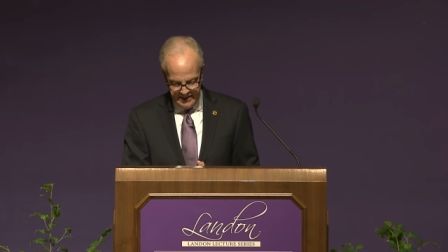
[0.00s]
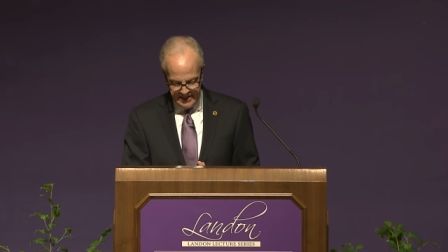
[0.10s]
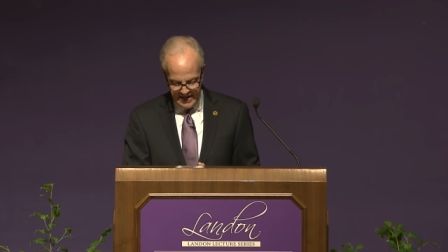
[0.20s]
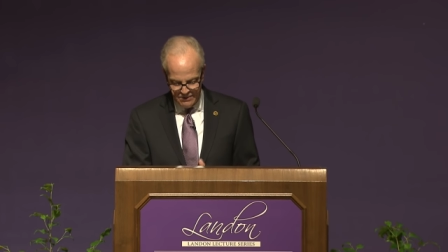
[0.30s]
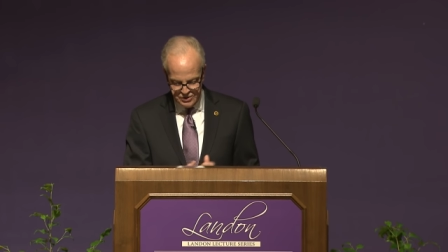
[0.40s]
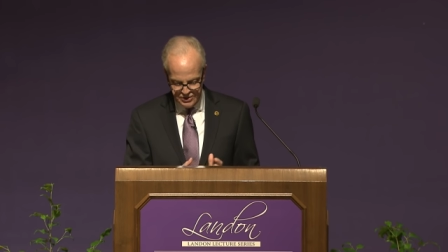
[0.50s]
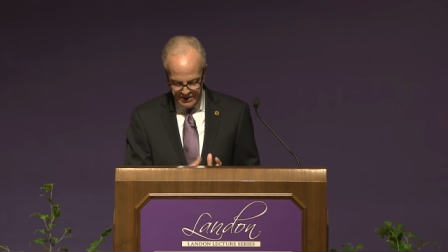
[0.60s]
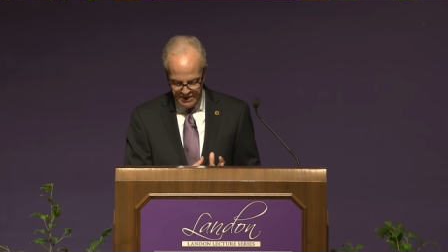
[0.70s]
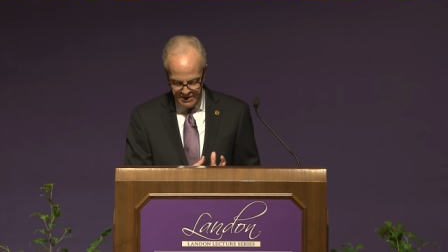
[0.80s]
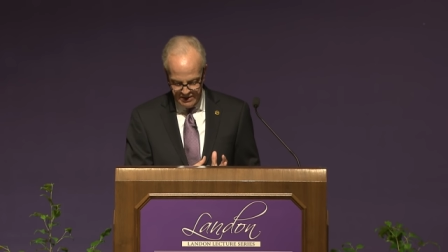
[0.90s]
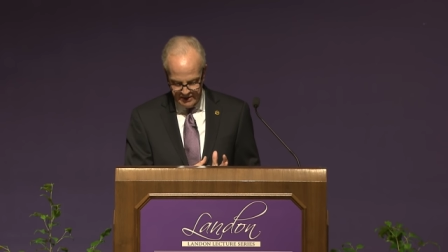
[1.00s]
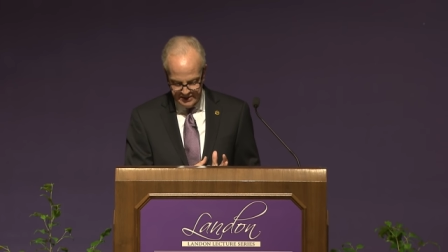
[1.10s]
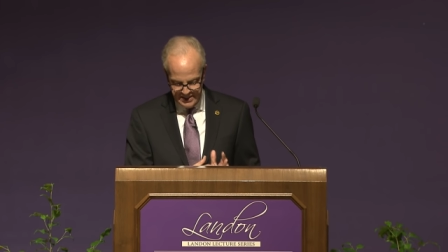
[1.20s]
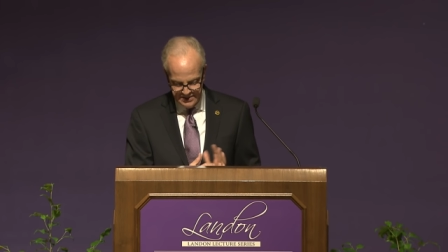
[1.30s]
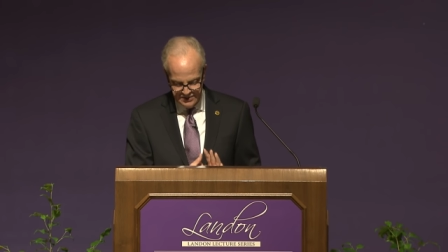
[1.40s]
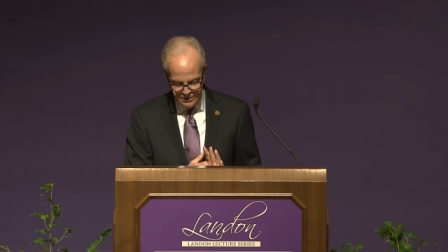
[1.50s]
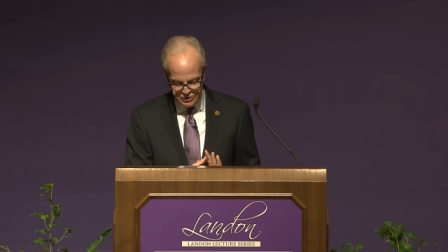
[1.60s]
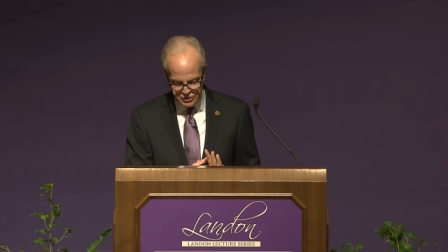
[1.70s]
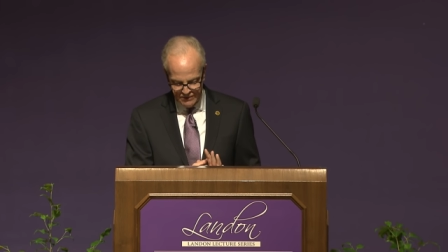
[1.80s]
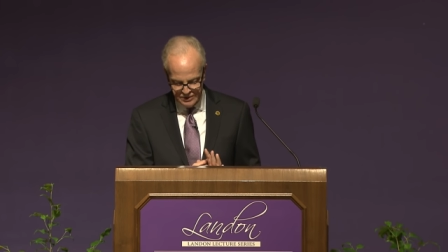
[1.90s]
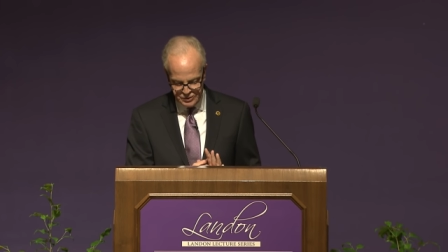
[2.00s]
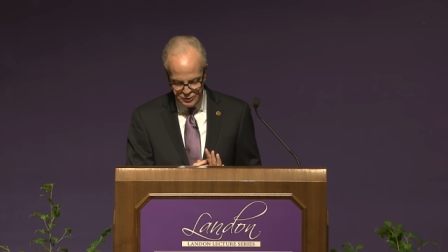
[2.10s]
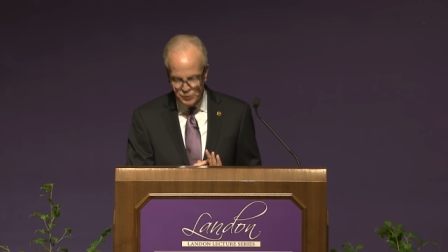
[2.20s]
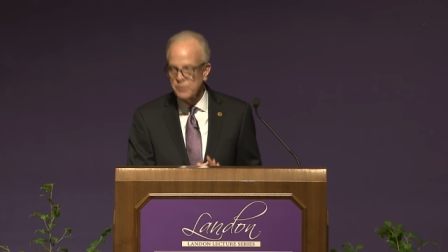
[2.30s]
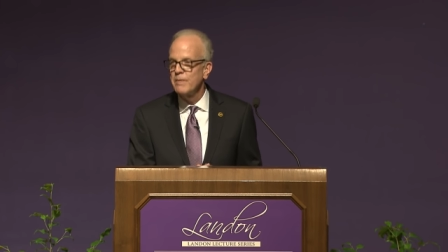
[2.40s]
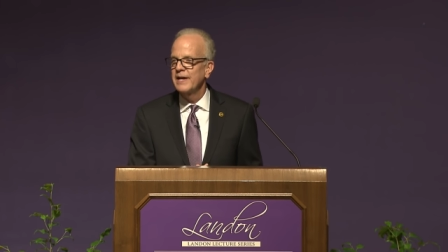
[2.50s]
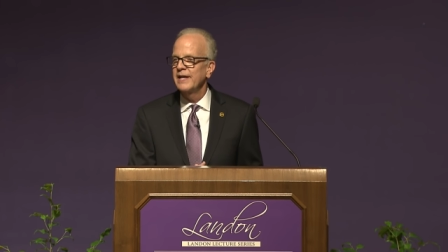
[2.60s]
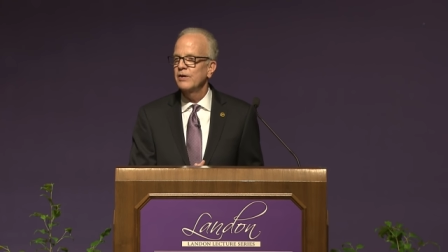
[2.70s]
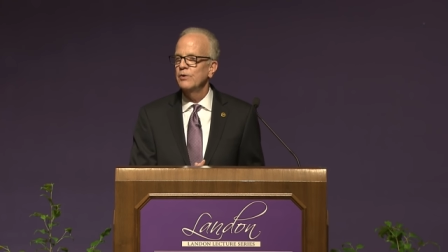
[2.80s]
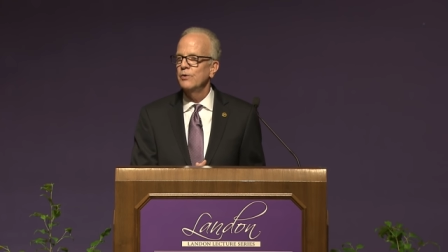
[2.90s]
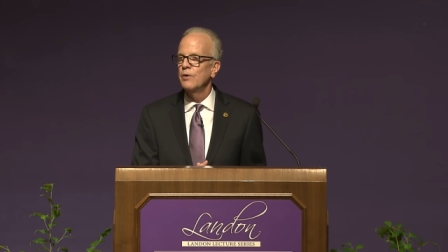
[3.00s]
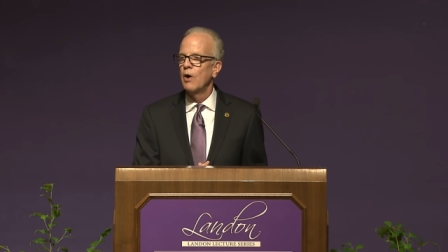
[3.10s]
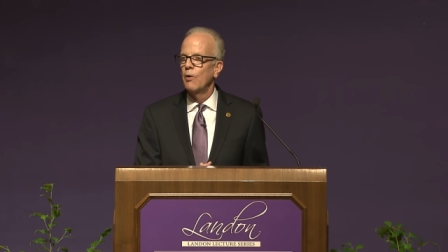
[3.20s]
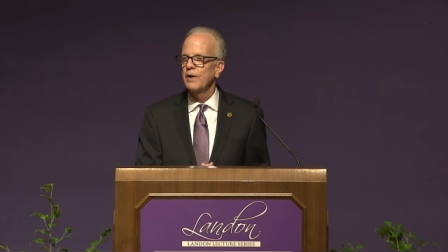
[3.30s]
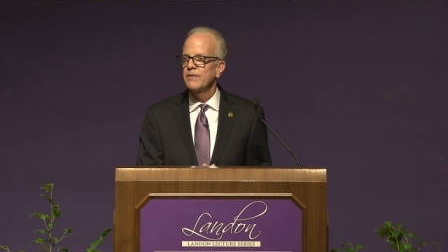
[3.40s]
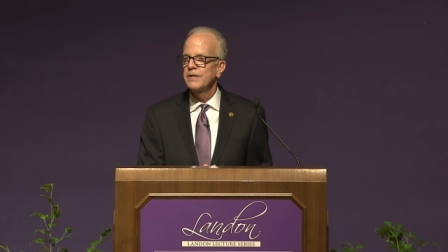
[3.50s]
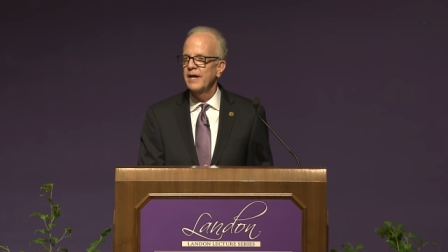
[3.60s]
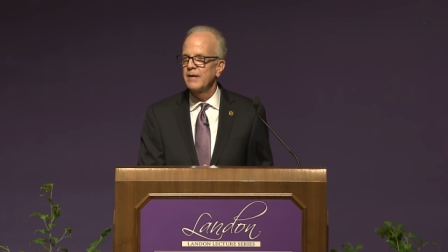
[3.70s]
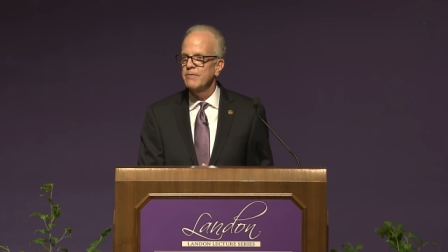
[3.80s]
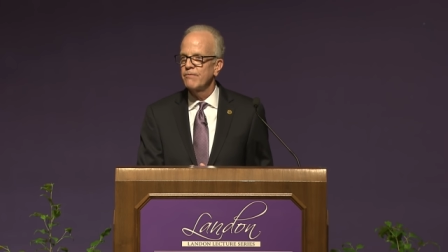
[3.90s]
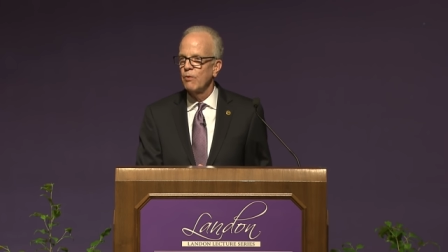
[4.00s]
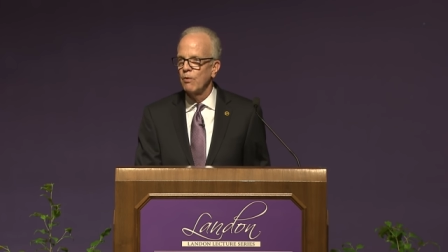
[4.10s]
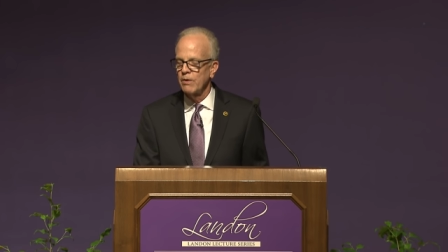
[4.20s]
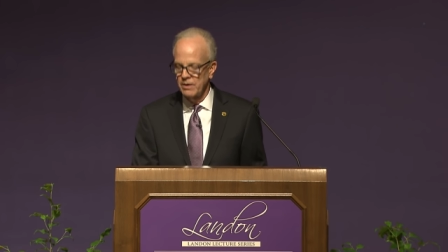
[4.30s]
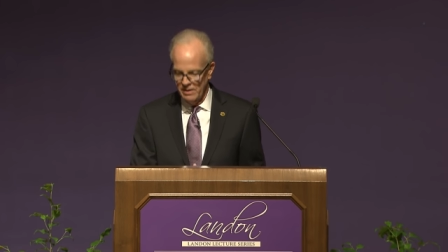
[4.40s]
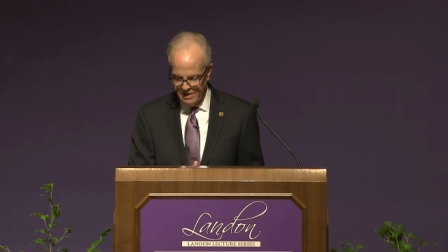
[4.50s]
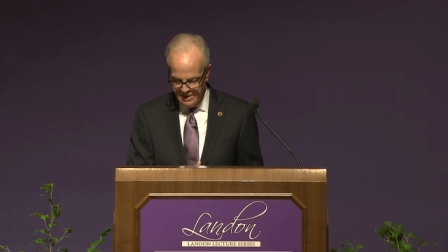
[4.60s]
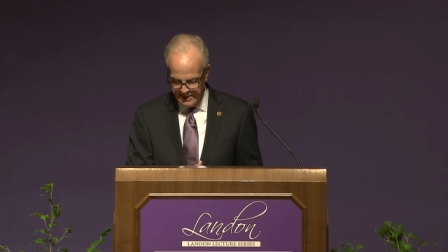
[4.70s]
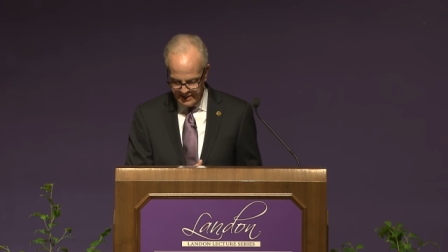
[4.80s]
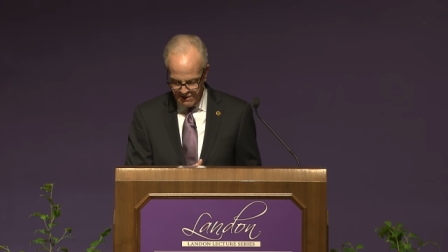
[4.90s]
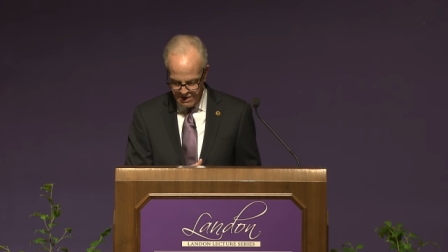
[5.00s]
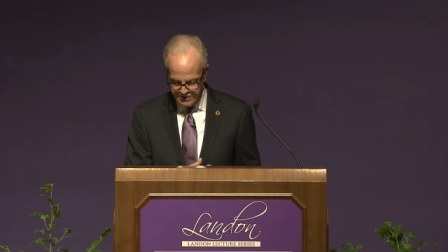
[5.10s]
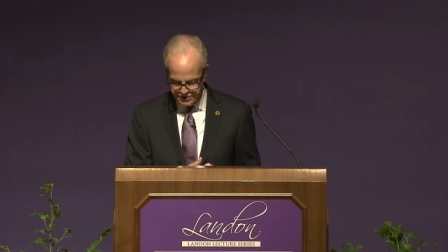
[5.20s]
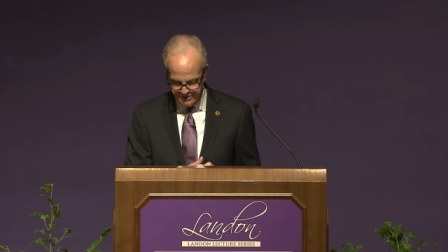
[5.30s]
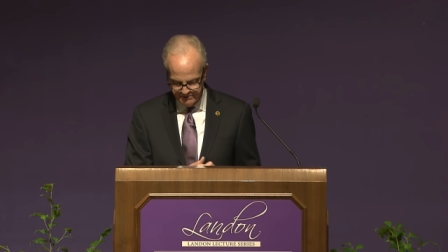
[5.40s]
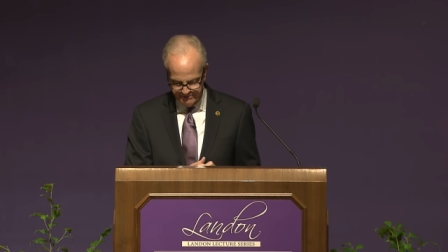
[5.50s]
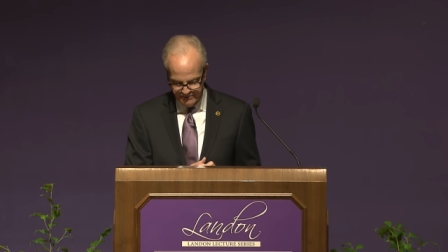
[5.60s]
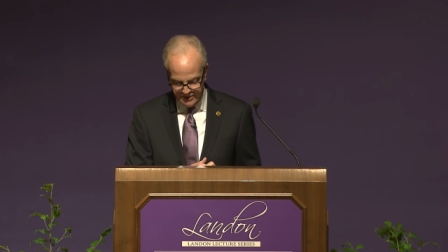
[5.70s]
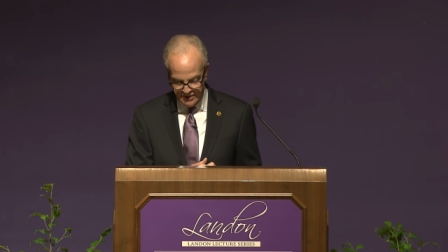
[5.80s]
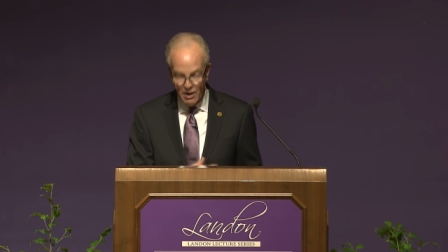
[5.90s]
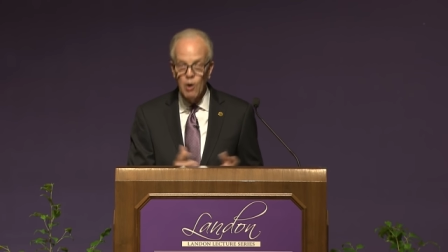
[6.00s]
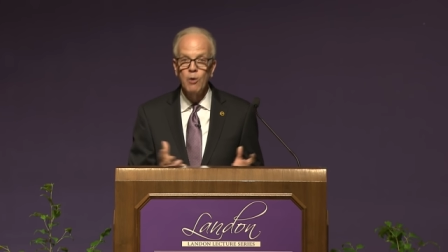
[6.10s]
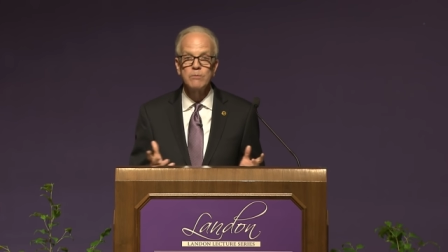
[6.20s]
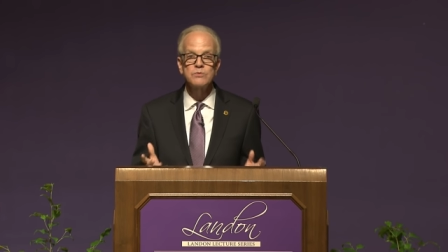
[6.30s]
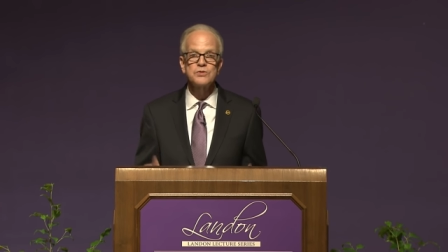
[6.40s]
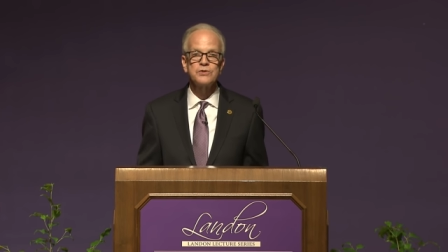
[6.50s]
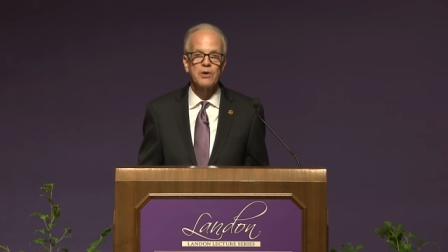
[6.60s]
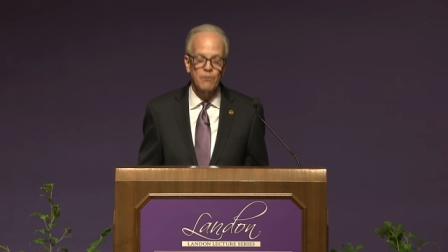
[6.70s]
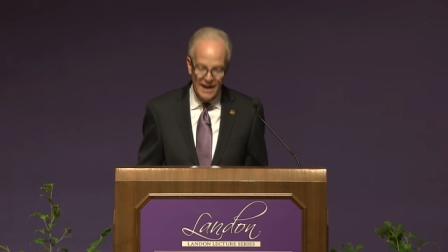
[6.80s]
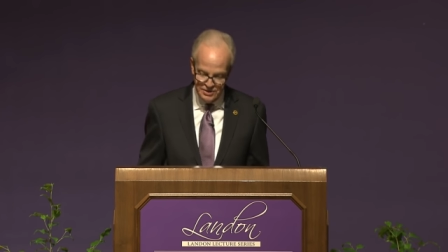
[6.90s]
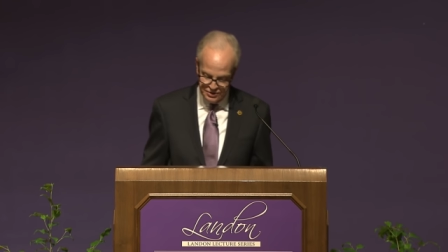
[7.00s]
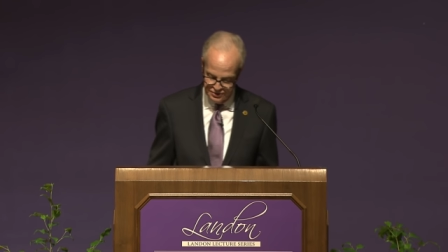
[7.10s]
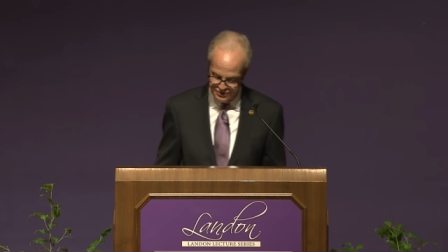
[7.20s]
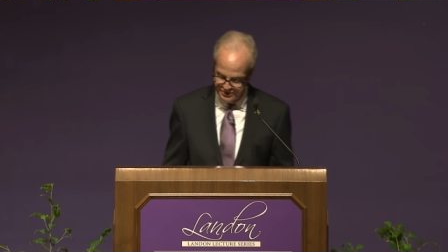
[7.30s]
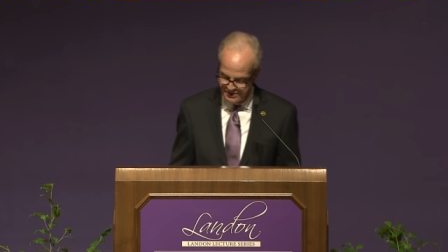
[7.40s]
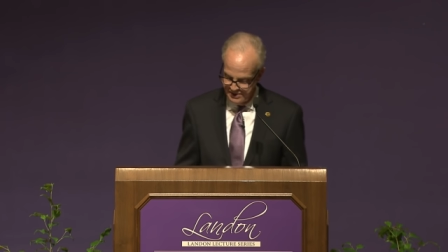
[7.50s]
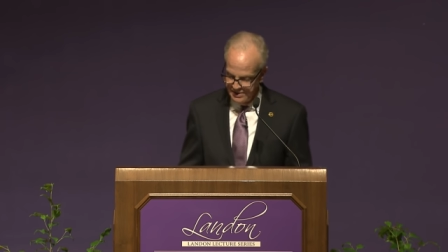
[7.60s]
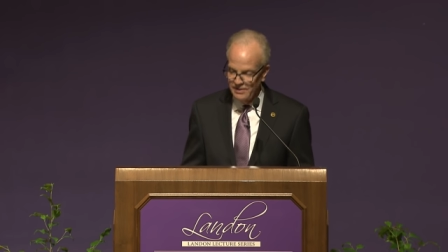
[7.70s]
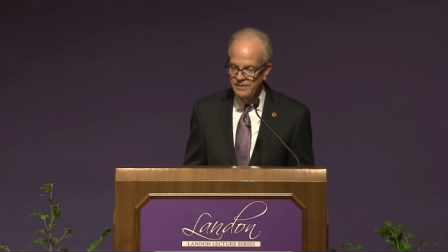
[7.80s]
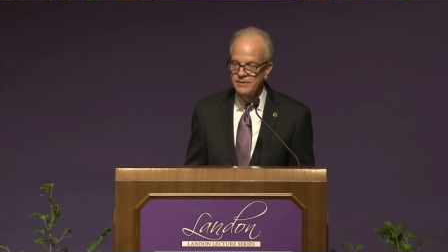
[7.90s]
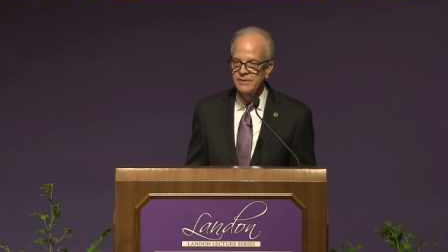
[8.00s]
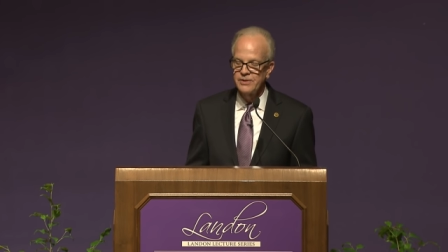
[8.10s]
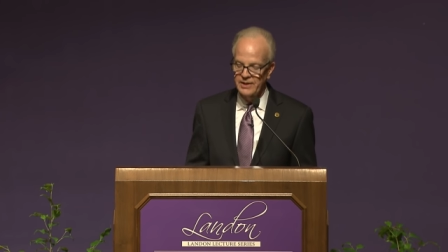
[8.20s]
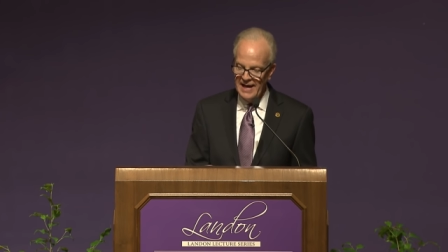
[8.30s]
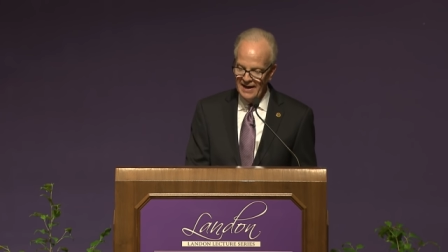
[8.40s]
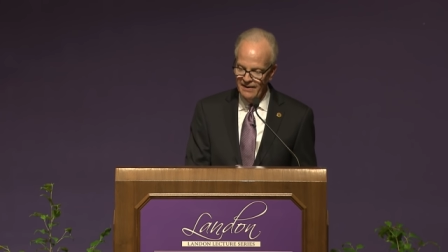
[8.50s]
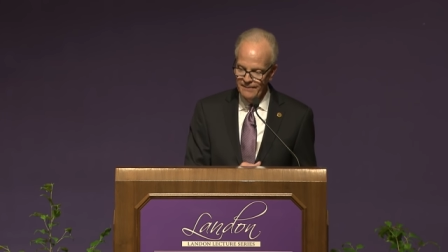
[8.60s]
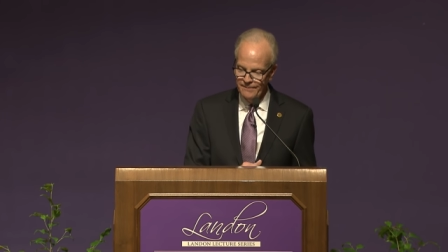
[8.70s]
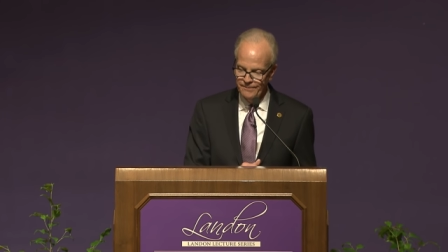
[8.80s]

And I was there, attended those services with many who only the day before had lost their homes, their ranches, their cattle.